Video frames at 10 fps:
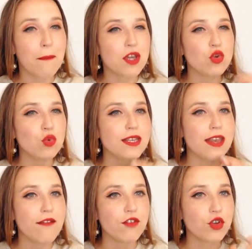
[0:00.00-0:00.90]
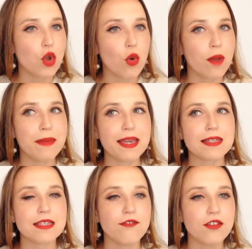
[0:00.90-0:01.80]
but you would never know it
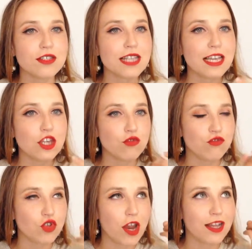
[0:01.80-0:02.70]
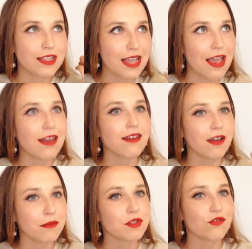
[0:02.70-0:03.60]
because it feels like you drank 10
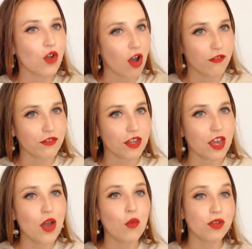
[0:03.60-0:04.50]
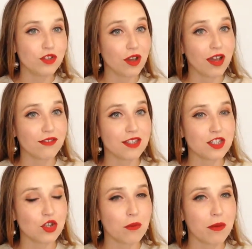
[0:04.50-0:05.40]
cups of coffee when you have
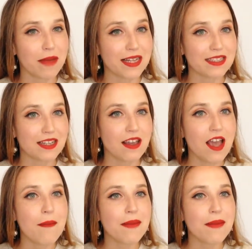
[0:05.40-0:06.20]
this yerba mate,